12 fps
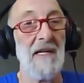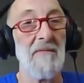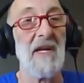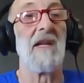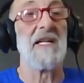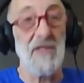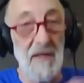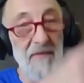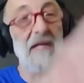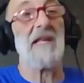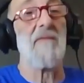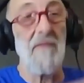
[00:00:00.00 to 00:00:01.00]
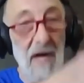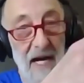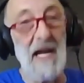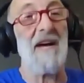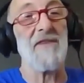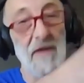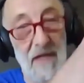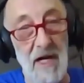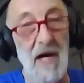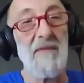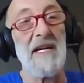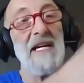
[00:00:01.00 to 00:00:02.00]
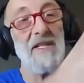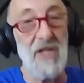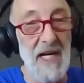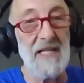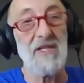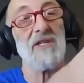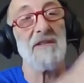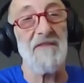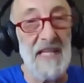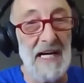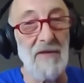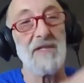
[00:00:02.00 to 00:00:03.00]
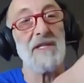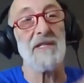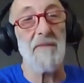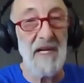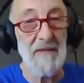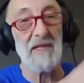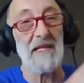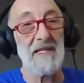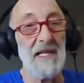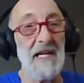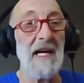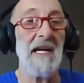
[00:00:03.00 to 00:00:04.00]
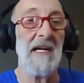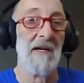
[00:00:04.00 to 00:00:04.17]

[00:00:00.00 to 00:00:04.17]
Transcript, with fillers: But like something that might have to accommodate tens of thousands of people a day.